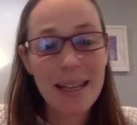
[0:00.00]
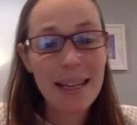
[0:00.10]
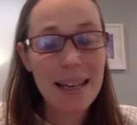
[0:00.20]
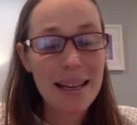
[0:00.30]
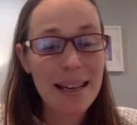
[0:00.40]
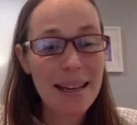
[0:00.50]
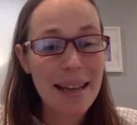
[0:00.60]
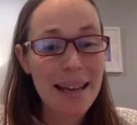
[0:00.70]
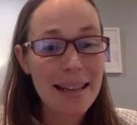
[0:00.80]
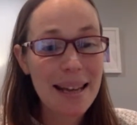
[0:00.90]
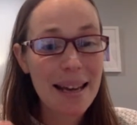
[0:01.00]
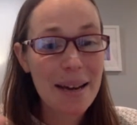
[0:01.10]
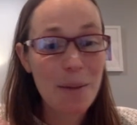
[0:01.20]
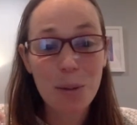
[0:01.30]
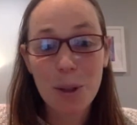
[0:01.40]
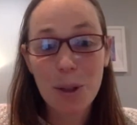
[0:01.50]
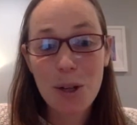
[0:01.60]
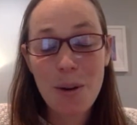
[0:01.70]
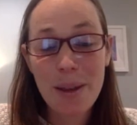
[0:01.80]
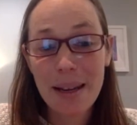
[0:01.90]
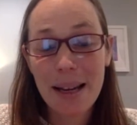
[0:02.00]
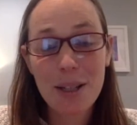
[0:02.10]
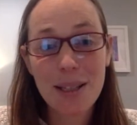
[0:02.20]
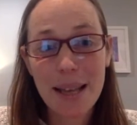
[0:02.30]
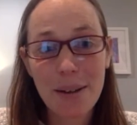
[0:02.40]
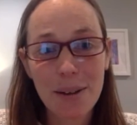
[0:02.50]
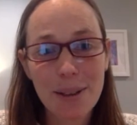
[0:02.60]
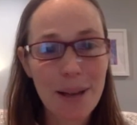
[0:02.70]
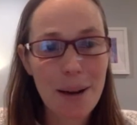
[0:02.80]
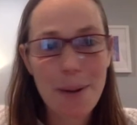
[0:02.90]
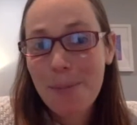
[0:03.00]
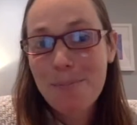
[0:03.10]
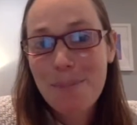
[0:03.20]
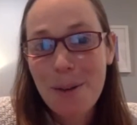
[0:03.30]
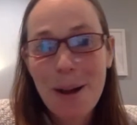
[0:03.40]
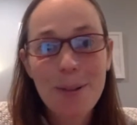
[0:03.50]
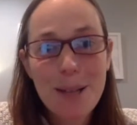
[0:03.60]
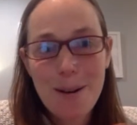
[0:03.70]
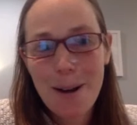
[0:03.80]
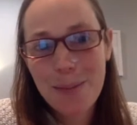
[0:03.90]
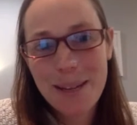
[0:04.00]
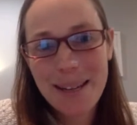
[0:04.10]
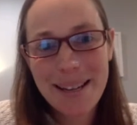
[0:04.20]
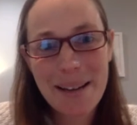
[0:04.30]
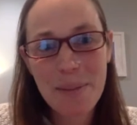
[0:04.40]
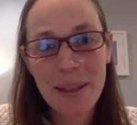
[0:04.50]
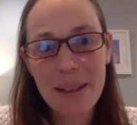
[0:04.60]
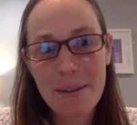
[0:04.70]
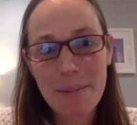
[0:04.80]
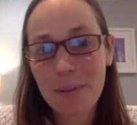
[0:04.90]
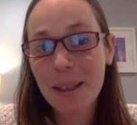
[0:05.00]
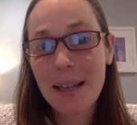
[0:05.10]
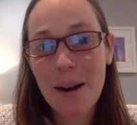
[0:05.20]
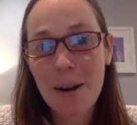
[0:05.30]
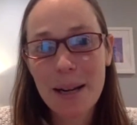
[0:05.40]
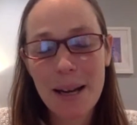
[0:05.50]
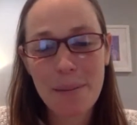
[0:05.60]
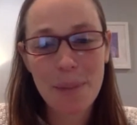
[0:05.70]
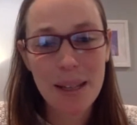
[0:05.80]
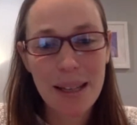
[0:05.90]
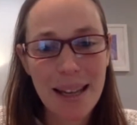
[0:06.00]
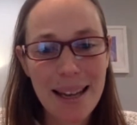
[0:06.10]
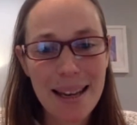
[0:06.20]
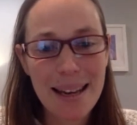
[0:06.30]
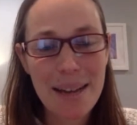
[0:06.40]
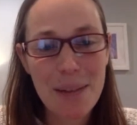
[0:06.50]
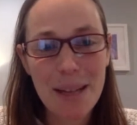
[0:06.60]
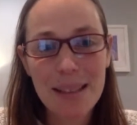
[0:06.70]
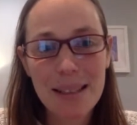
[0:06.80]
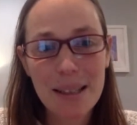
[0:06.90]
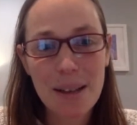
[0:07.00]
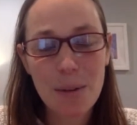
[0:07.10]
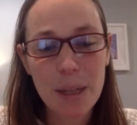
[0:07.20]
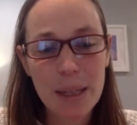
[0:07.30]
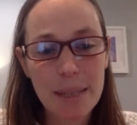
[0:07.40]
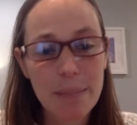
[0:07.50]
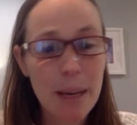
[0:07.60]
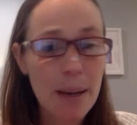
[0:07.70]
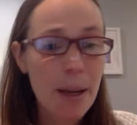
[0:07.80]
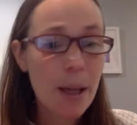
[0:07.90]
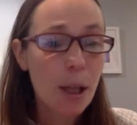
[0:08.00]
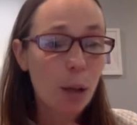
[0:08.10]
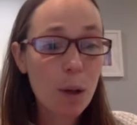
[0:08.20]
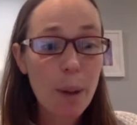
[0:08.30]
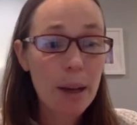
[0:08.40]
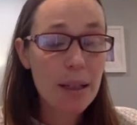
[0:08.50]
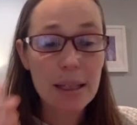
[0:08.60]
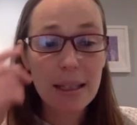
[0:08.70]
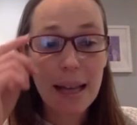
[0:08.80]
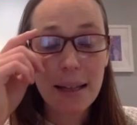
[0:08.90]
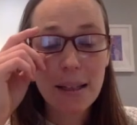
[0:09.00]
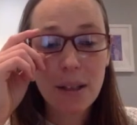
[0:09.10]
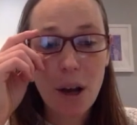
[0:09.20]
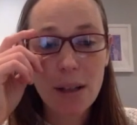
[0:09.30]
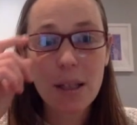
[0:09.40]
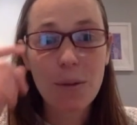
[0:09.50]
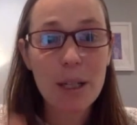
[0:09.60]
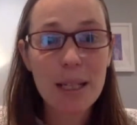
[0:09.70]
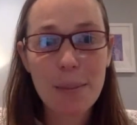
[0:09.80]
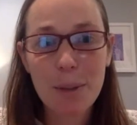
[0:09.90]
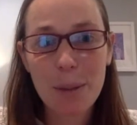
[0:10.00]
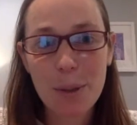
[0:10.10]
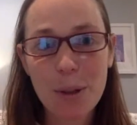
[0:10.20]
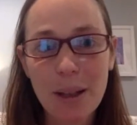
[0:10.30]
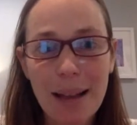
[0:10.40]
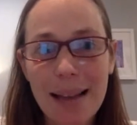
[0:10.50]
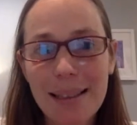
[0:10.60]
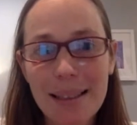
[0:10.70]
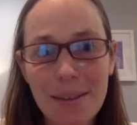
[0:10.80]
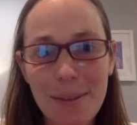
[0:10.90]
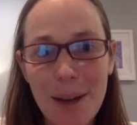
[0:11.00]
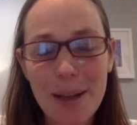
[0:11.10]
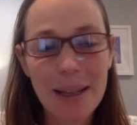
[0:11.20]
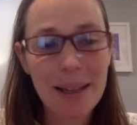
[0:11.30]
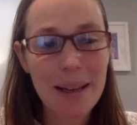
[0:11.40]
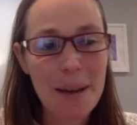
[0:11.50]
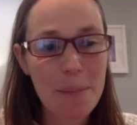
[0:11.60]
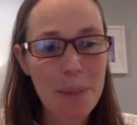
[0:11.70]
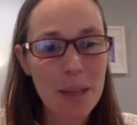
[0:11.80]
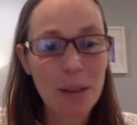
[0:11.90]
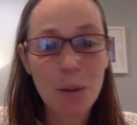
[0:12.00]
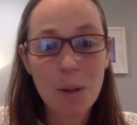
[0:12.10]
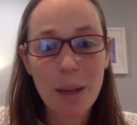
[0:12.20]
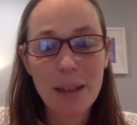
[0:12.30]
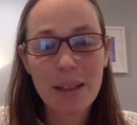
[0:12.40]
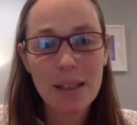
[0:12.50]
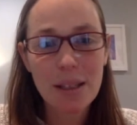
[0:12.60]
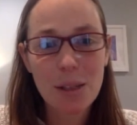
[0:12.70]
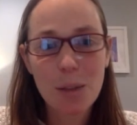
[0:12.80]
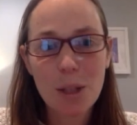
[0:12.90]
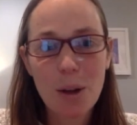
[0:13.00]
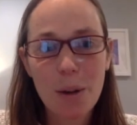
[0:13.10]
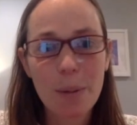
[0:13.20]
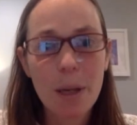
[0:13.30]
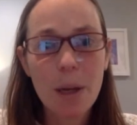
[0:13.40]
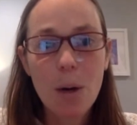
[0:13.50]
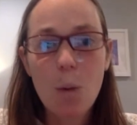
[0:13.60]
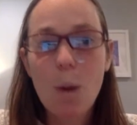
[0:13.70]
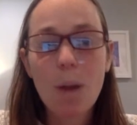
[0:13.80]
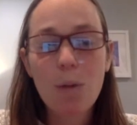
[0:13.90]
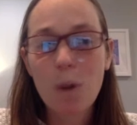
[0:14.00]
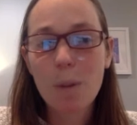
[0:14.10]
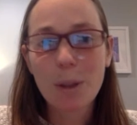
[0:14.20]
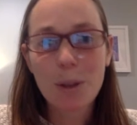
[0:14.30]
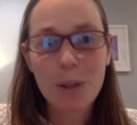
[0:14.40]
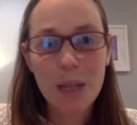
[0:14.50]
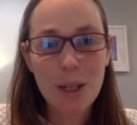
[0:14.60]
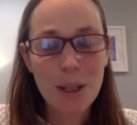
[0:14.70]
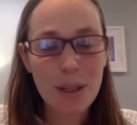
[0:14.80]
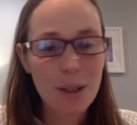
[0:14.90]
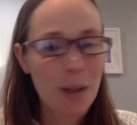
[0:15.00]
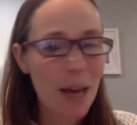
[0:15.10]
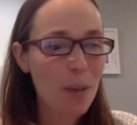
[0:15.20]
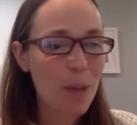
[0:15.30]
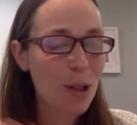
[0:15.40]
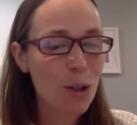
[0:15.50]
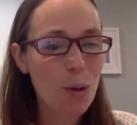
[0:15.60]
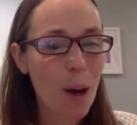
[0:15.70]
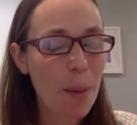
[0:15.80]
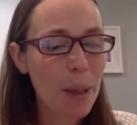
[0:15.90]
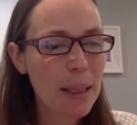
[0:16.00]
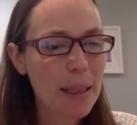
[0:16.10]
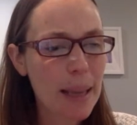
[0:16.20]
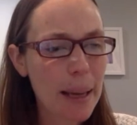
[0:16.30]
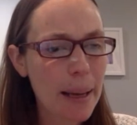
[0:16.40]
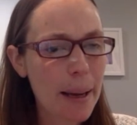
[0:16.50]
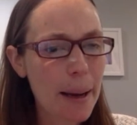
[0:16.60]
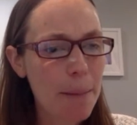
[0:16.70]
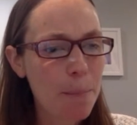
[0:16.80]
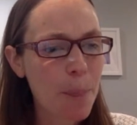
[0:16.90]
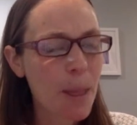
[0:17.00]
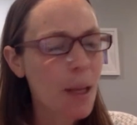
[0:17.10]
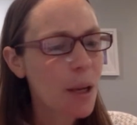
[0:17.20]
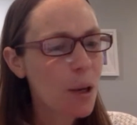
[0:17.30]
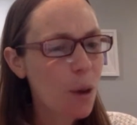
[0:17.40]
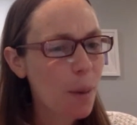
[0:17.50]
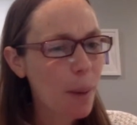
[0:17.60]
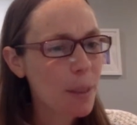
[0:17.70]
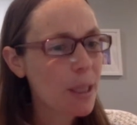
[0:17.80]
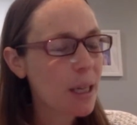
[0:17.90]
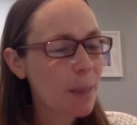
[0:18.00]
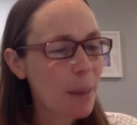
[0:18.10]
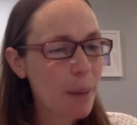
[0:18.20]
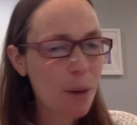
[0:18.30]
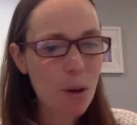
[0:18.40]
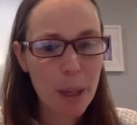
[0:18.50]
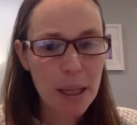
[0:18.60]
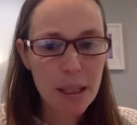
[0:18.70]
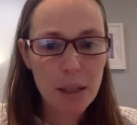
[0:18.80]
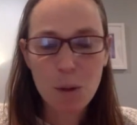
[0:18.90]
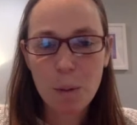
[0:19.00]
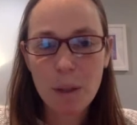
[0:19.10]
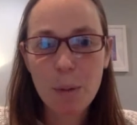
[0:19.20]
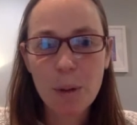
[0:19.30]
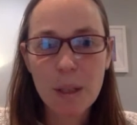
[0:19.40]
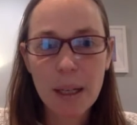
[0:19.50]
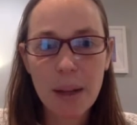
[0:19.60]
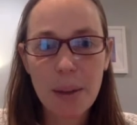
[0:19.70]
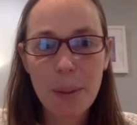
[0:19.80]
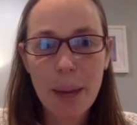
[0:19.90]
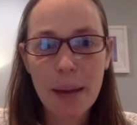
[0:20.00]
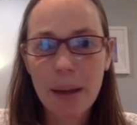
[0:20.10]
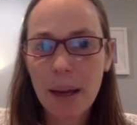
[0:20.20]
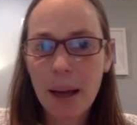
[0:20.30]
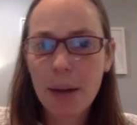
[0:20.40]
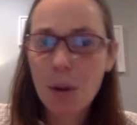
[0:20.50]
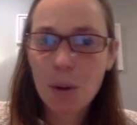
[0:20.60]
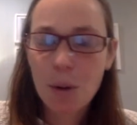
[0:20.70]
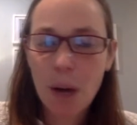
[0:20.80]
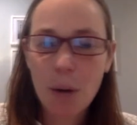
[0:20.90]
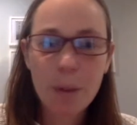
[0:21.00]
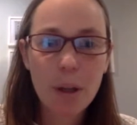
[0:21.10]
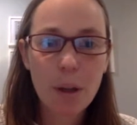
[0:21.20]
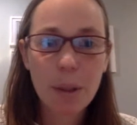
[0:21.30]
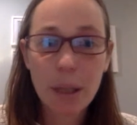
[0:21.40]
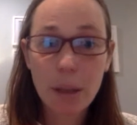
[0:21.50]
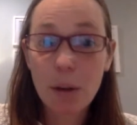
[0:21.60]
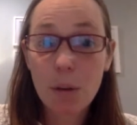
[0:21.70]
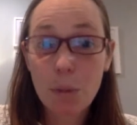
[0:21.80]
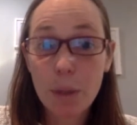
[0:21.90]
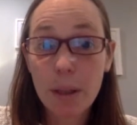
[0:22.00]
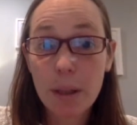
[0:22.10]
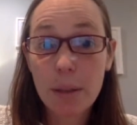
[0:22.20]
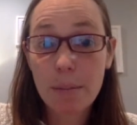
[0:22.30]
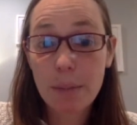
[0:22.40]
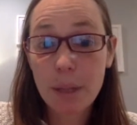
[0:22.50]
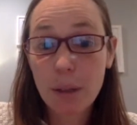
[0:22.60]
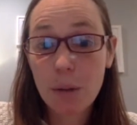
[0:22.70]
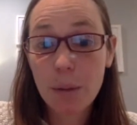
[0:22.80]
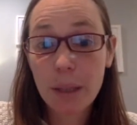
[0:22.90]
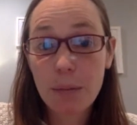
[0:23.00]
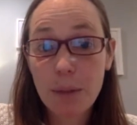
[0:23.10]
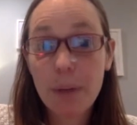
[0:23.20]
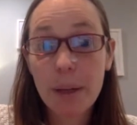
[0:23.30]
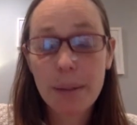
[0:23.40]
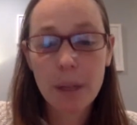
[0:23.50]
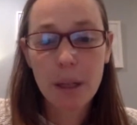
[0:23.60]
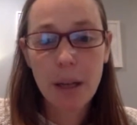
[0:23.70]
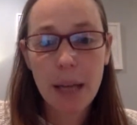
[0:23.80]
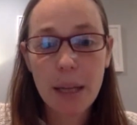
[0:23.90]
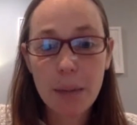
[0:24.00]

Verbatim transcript: in in uh, World War II, and then actually settled uh, around around here on me um, in the, the Philly area and, and made his discoveries. And Lewy body disease tends to cause different symptoms. So the classic finding um, in Lewy body disease is what's called well-formed hallucinations. So you have patients who come in and say, um, you know, I'm, I'm, sitting in my bedroom and I see a few people sitting on the bed, and I, I know they're not real, but they look really, they look really vivid, and